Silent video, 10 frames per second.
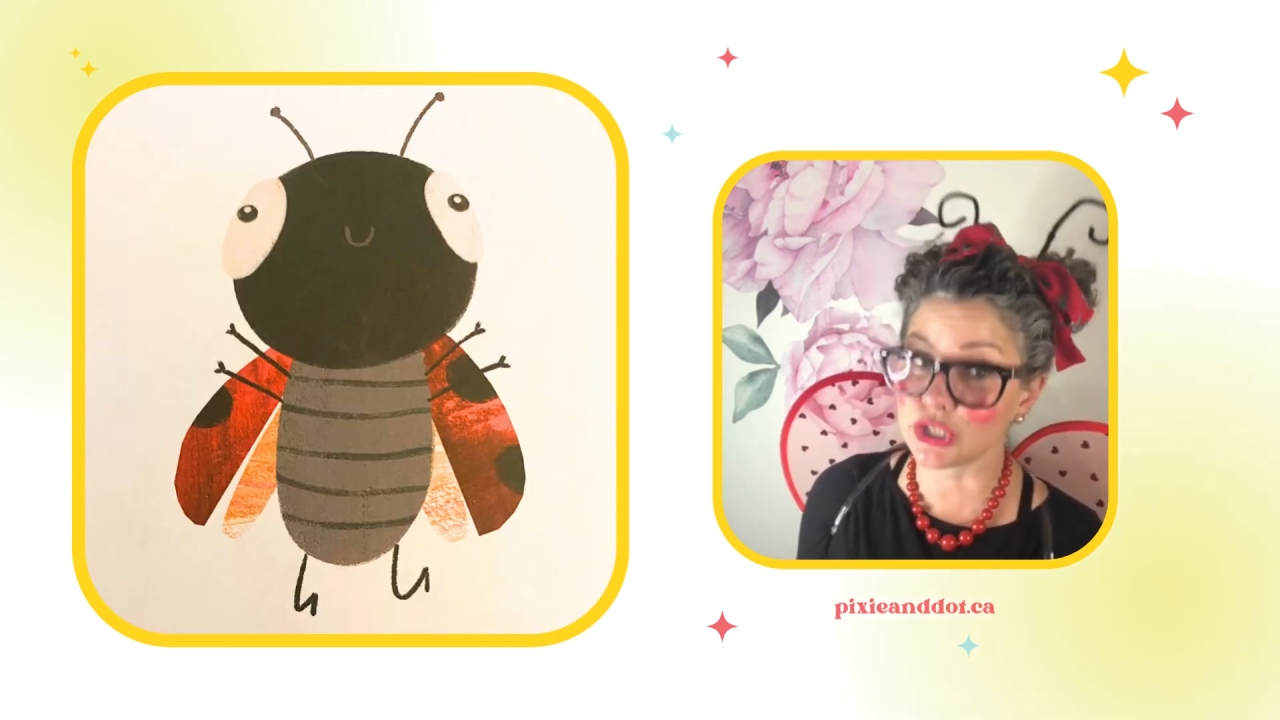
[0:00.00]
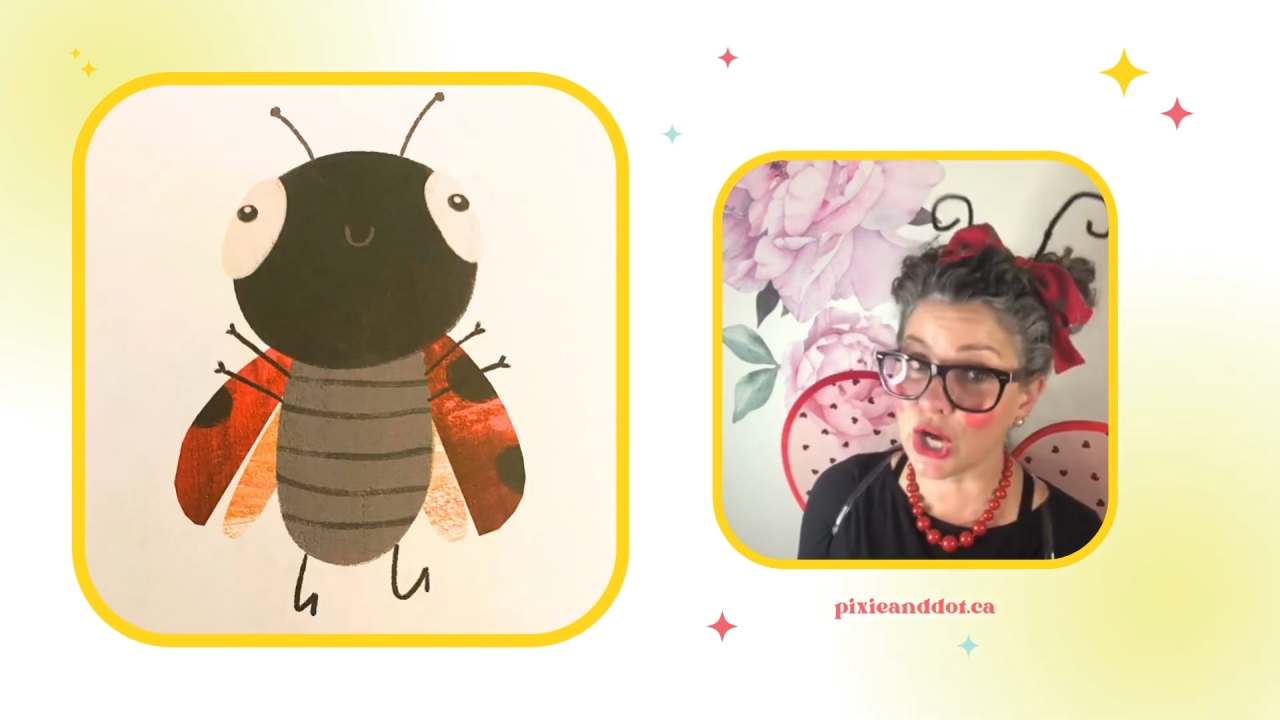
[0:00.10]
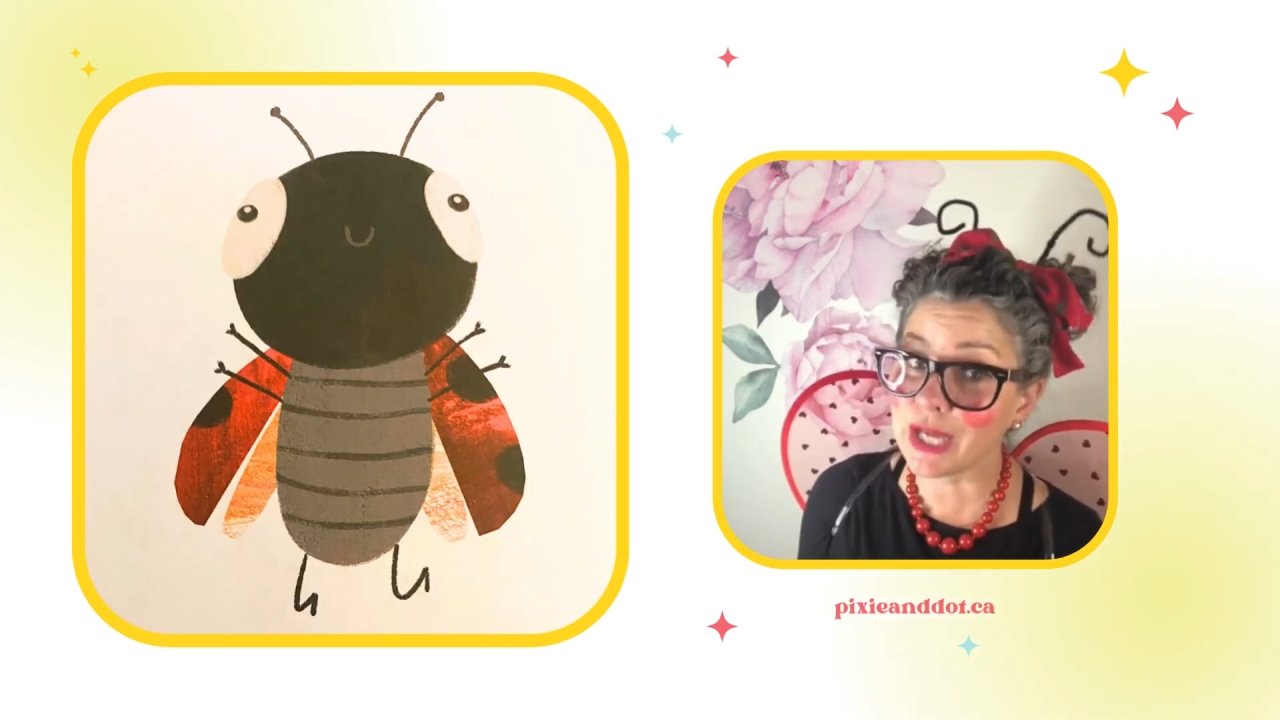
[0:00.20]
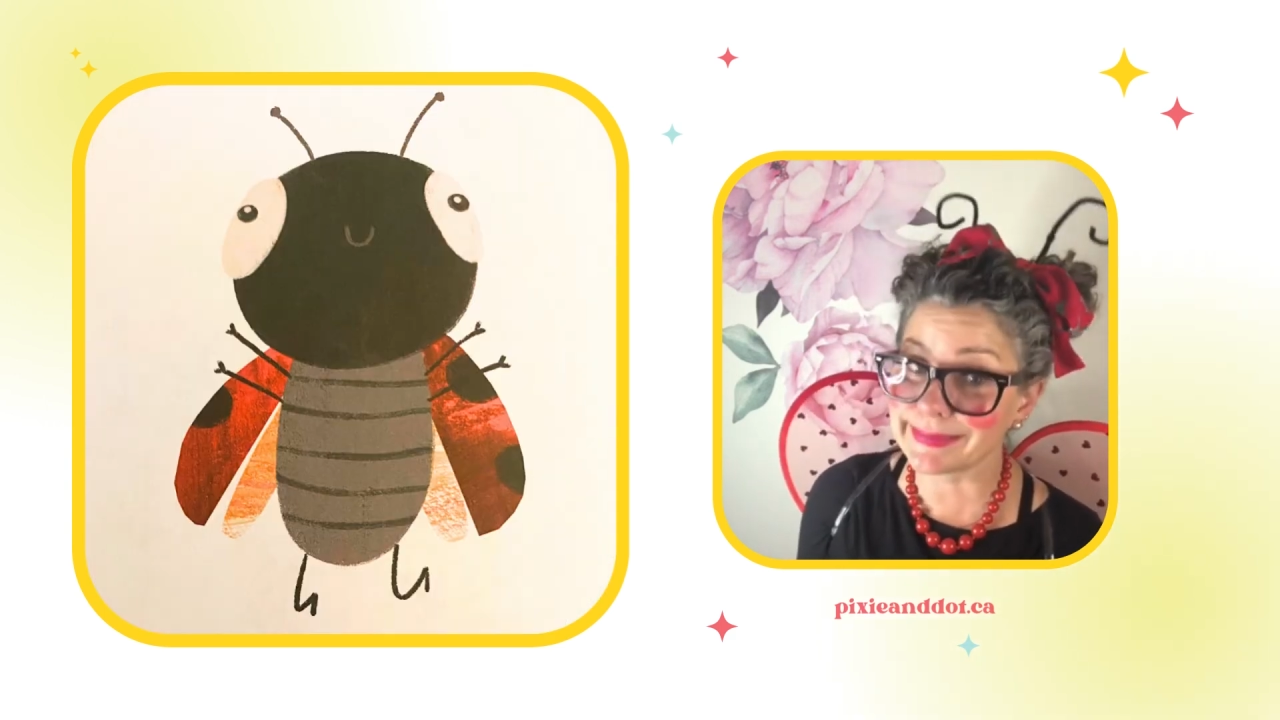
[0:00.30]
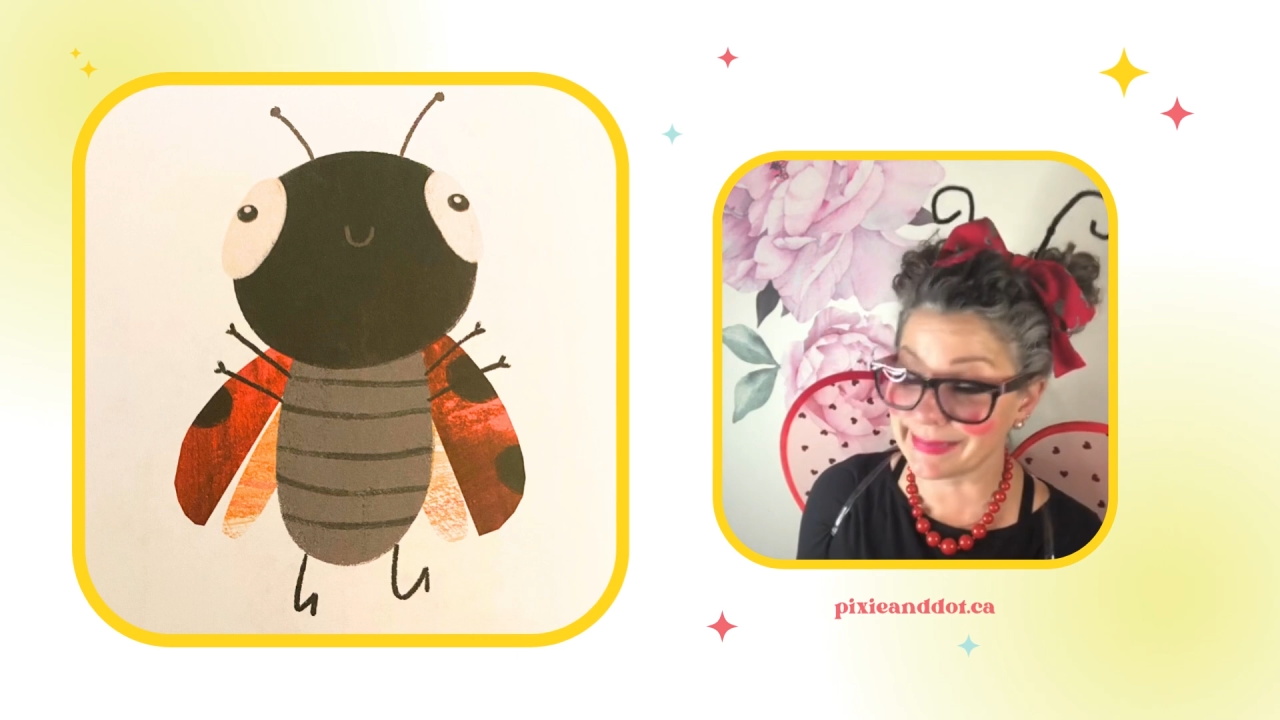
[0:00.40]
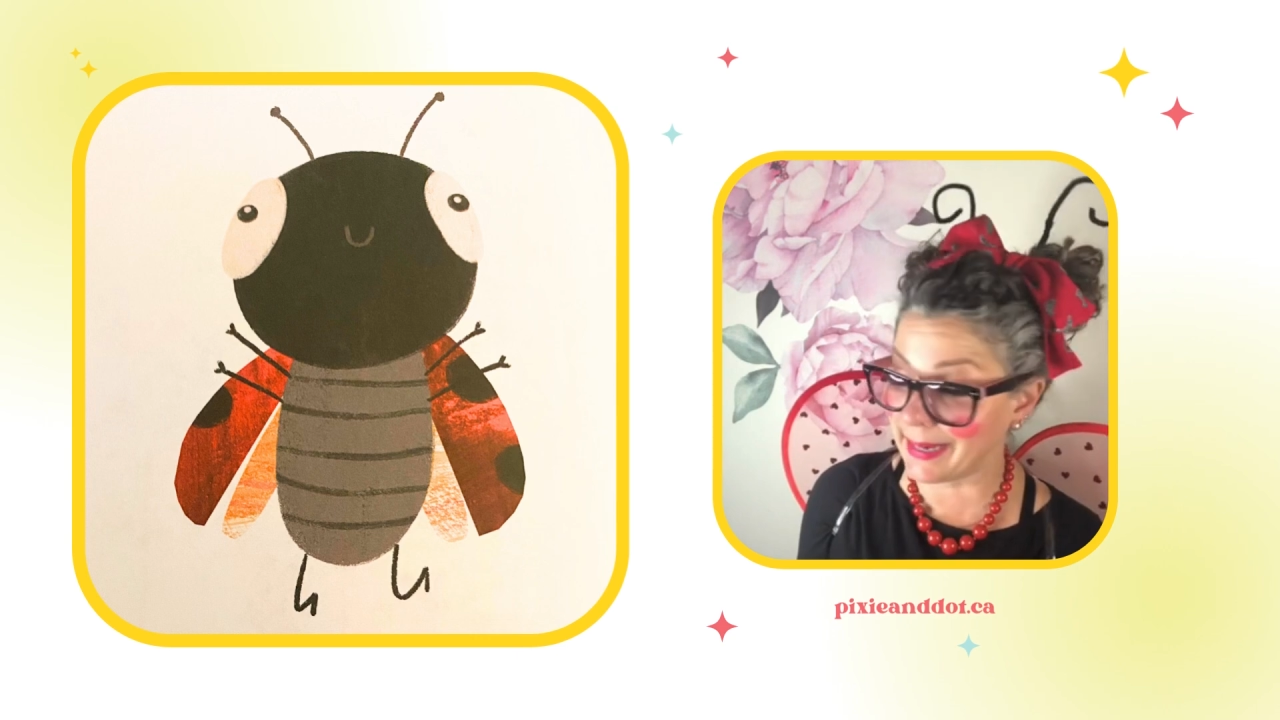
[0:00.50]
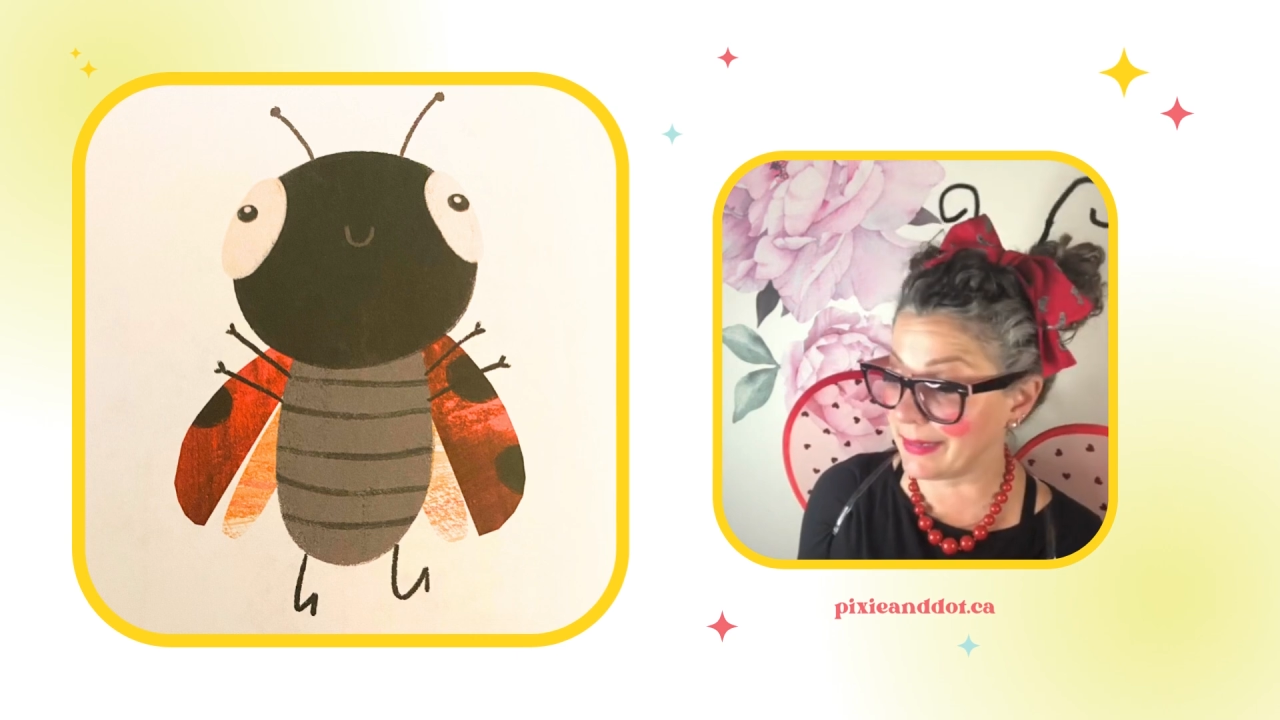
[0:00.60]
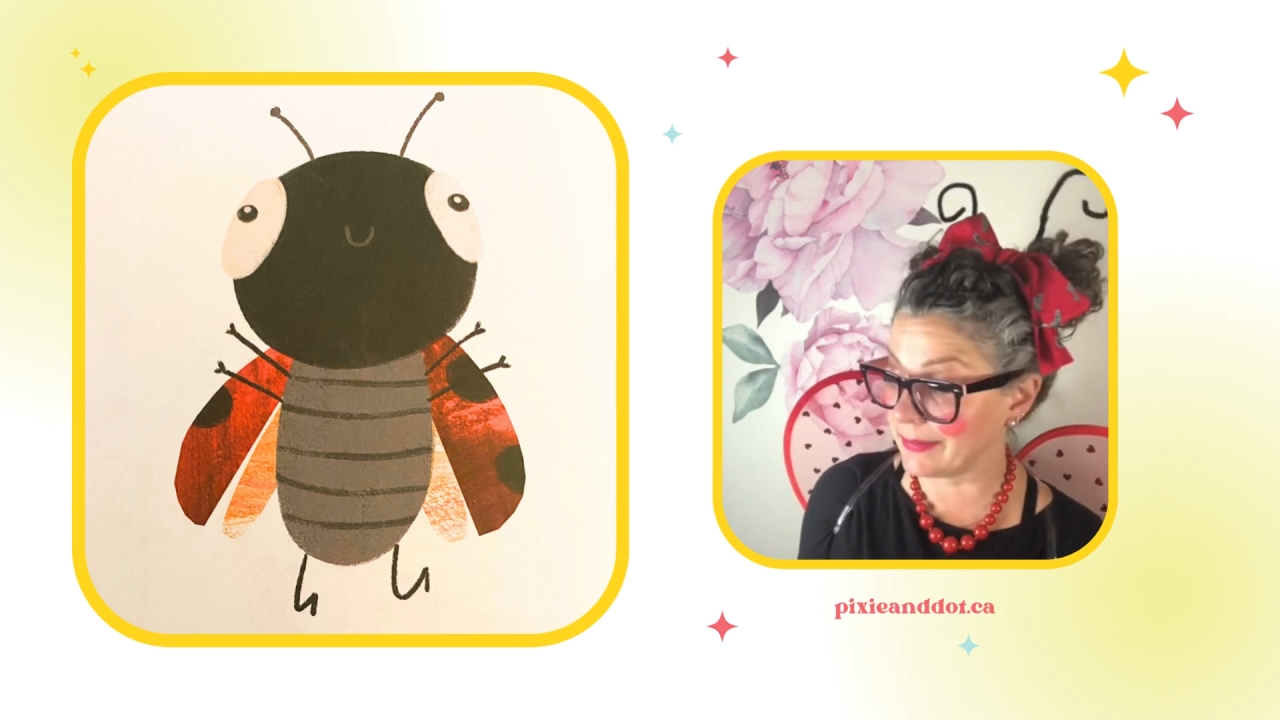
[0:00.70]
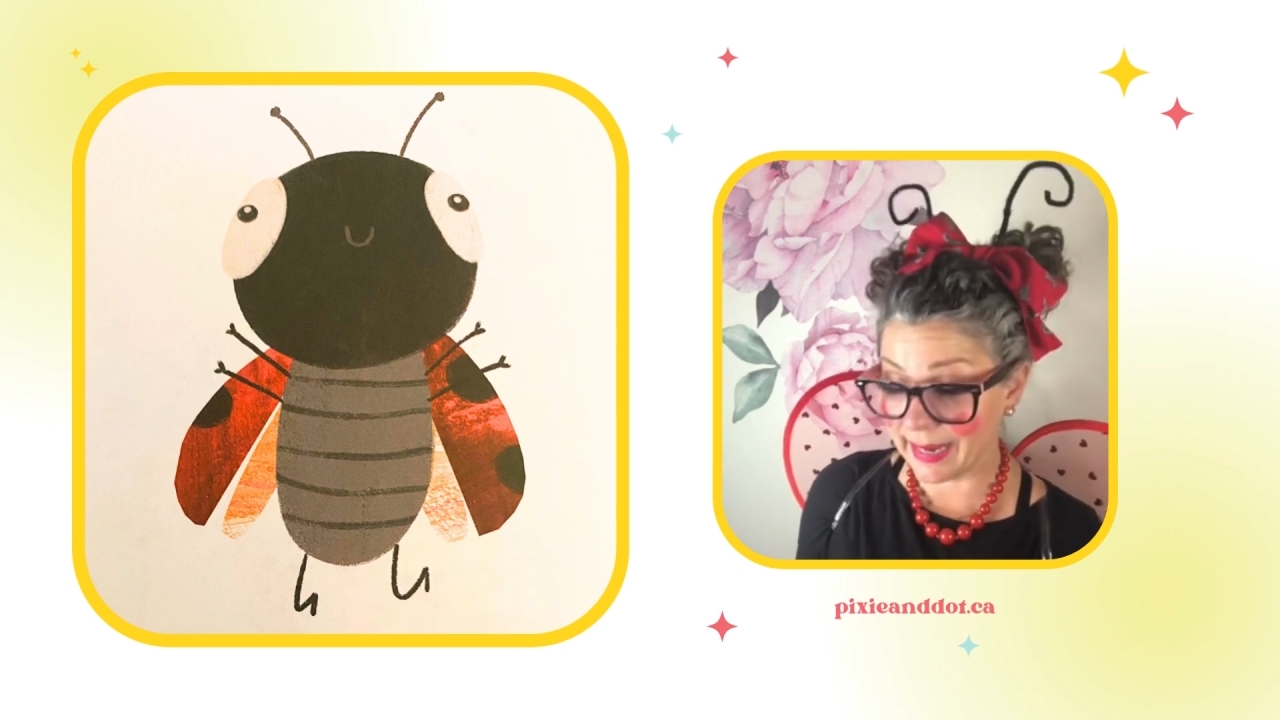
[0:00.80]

dot day.